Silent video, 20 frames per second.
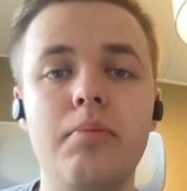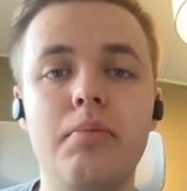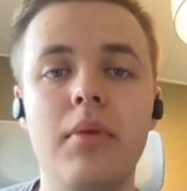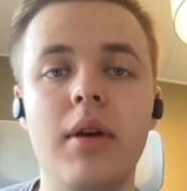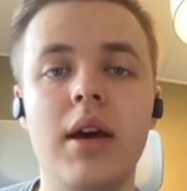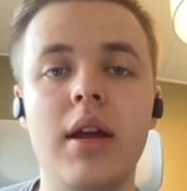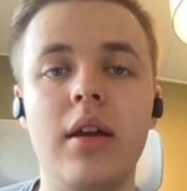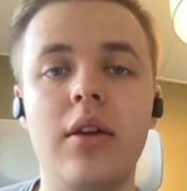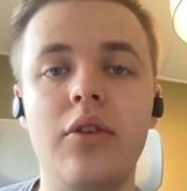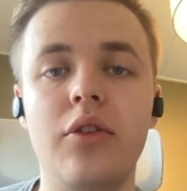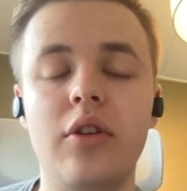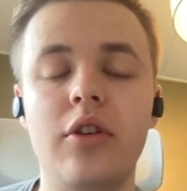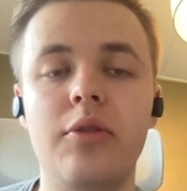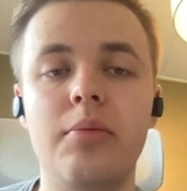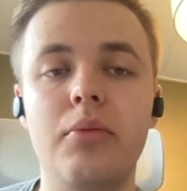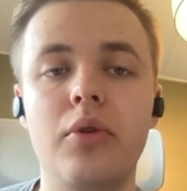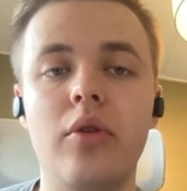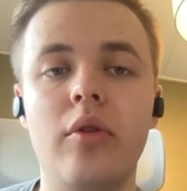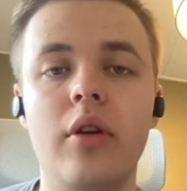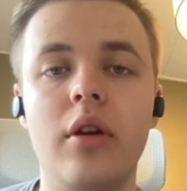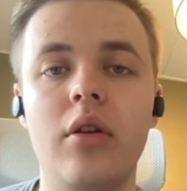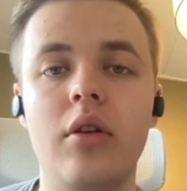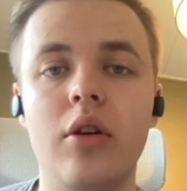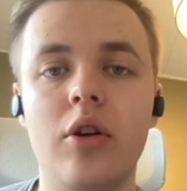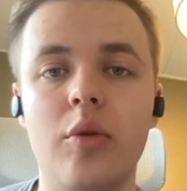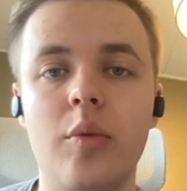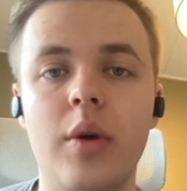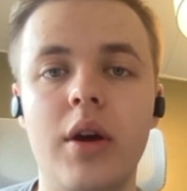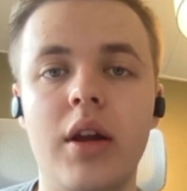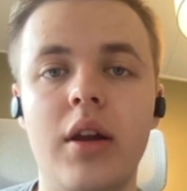and is exploring her
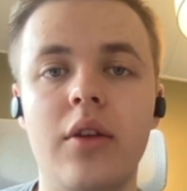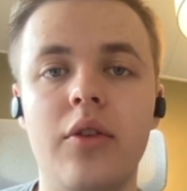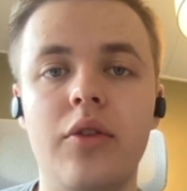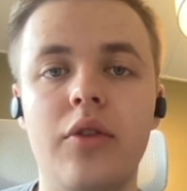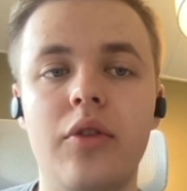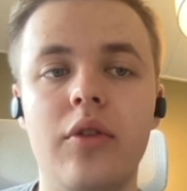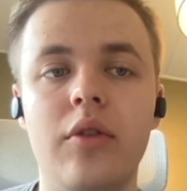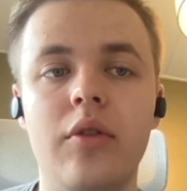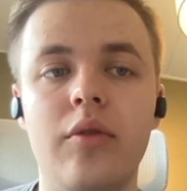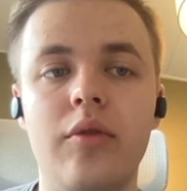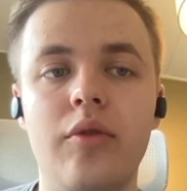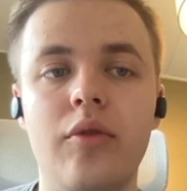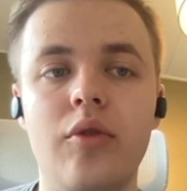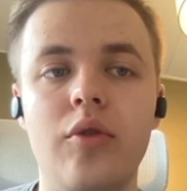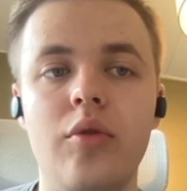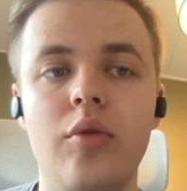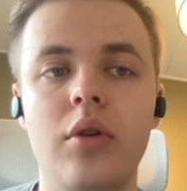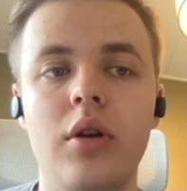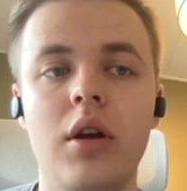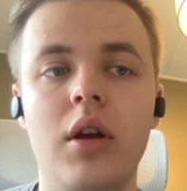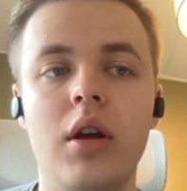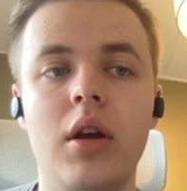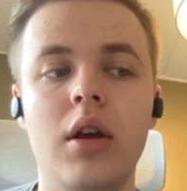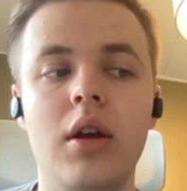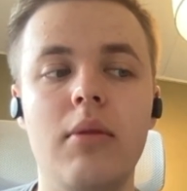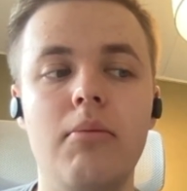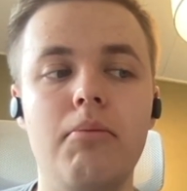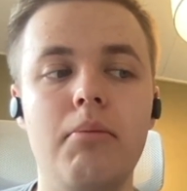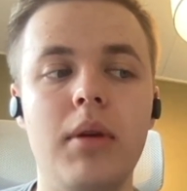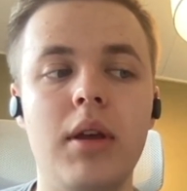queerness through
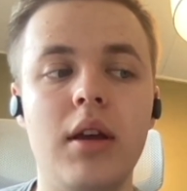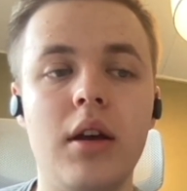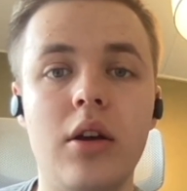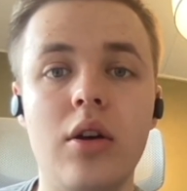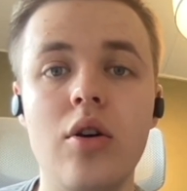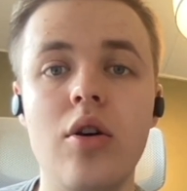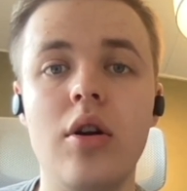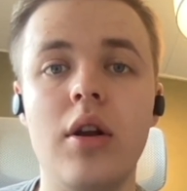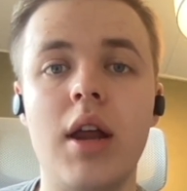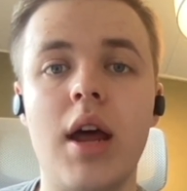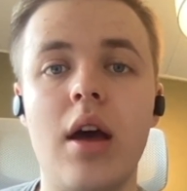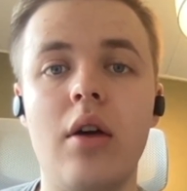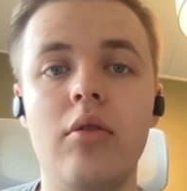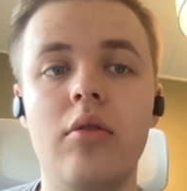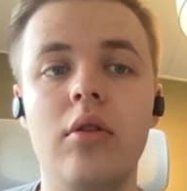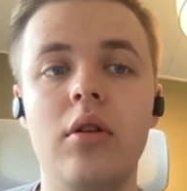being a girl now.